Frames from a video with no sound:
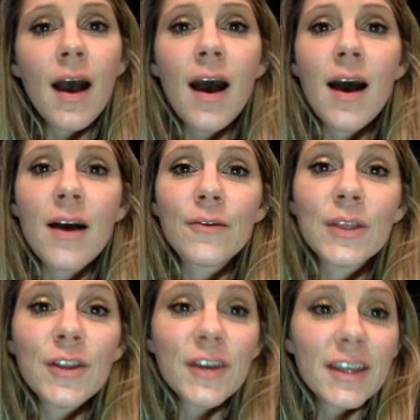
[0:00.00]
If we
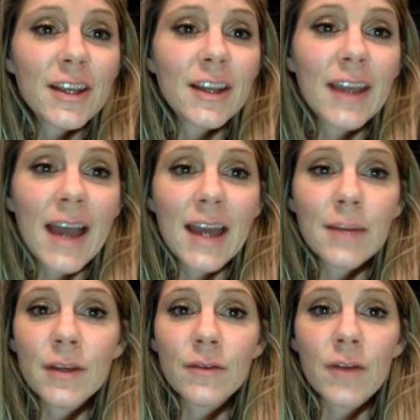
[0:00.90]
look at the
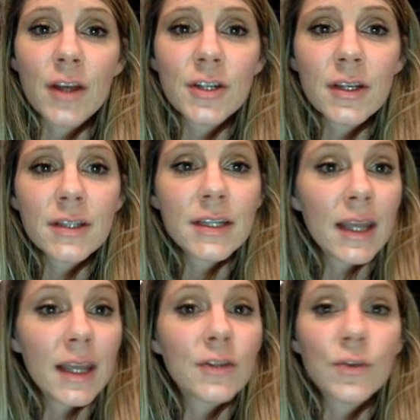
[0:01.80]
economy of Russia
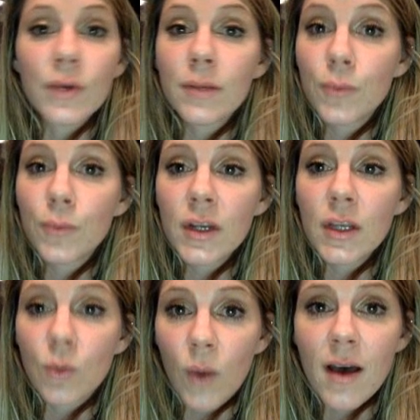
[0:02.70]
today, doing
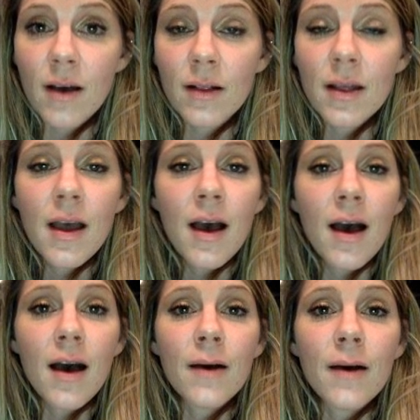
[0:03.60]
pretty well,
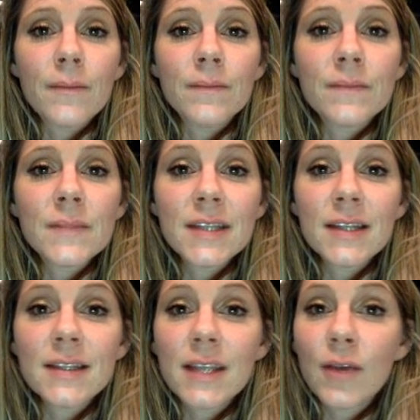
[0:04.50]

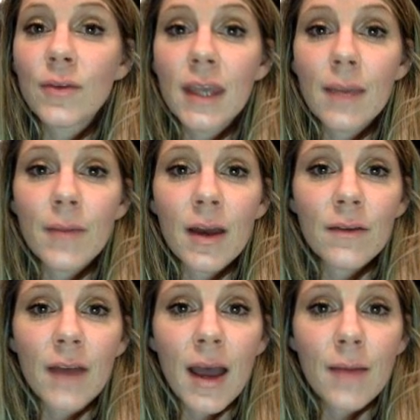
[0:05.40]
since they only came out
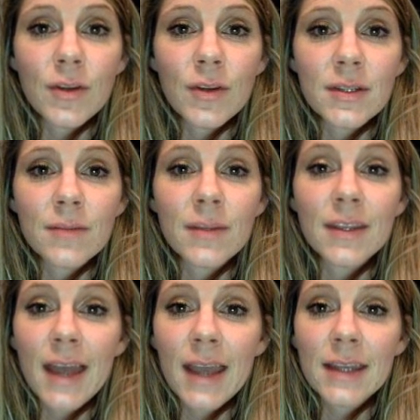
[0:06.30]
of communism in
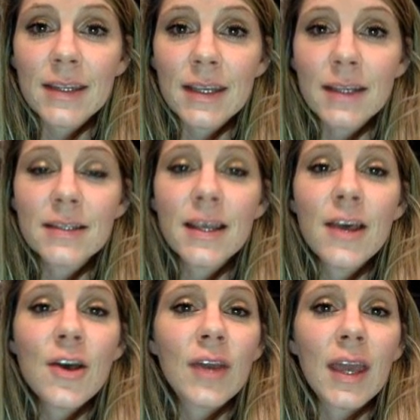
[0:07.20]
the 90s.
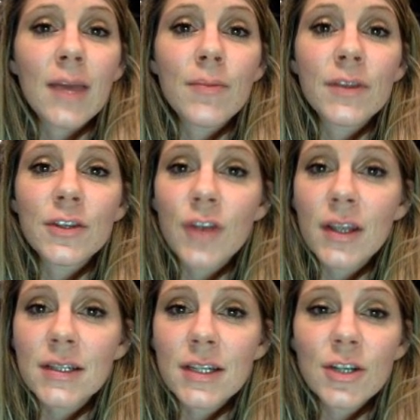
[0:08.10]
Okay, but the
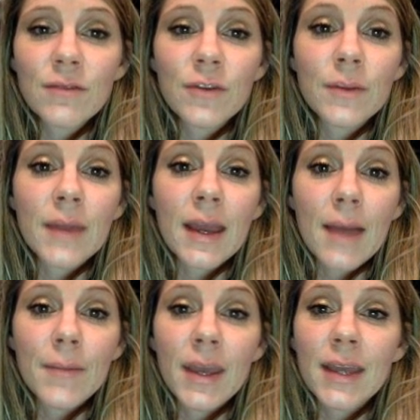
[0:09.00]
transition from that
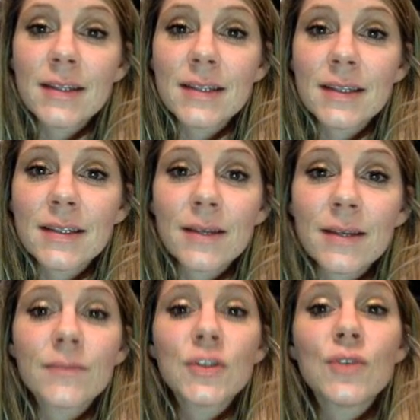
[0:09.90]
command
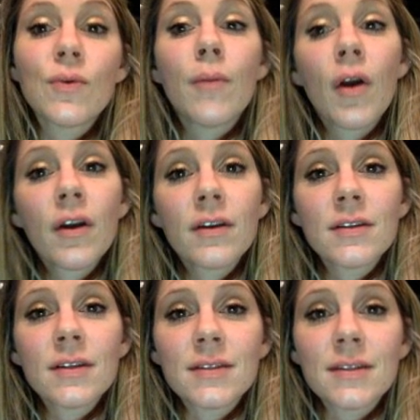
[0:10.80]
system to a market
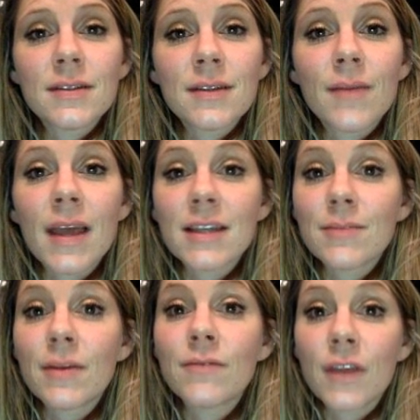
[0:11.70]
system has
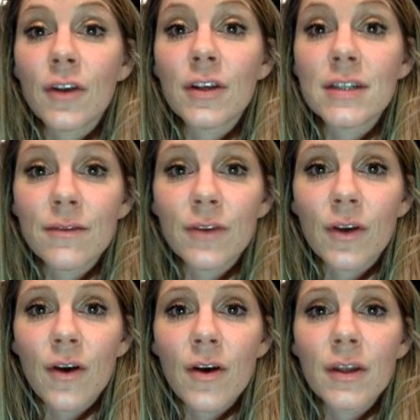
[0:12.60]
been very
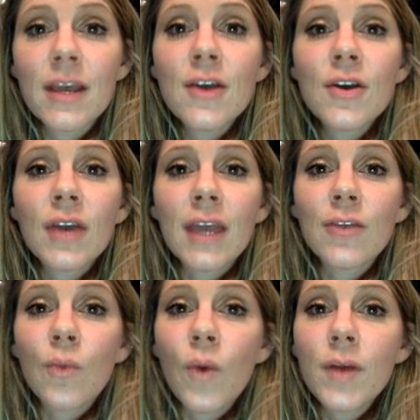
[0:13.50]
difficult. Okay,
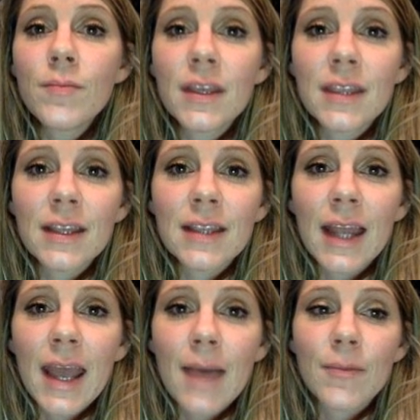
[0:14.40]
the one big thing
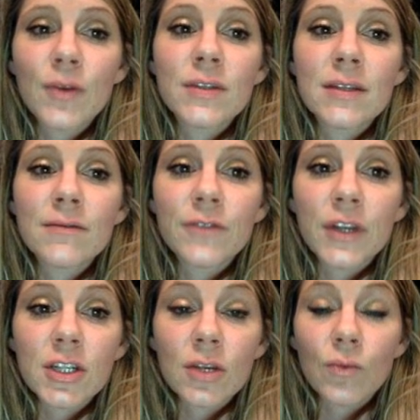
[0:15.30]
that happened was
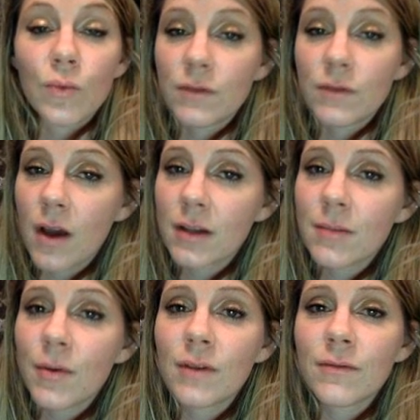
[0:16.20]
inflation. We've talked
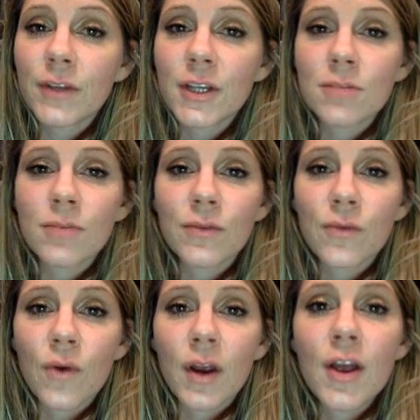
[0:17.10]
about inflation
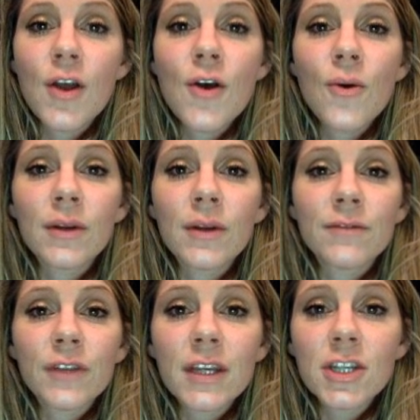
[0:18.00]
before. When
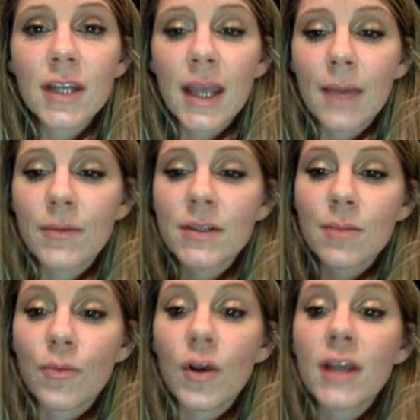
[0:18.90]
inflation happens,
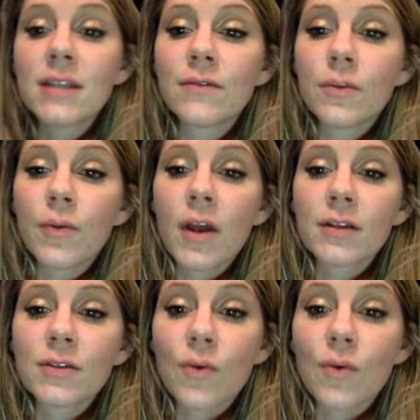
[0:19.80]
the price of your products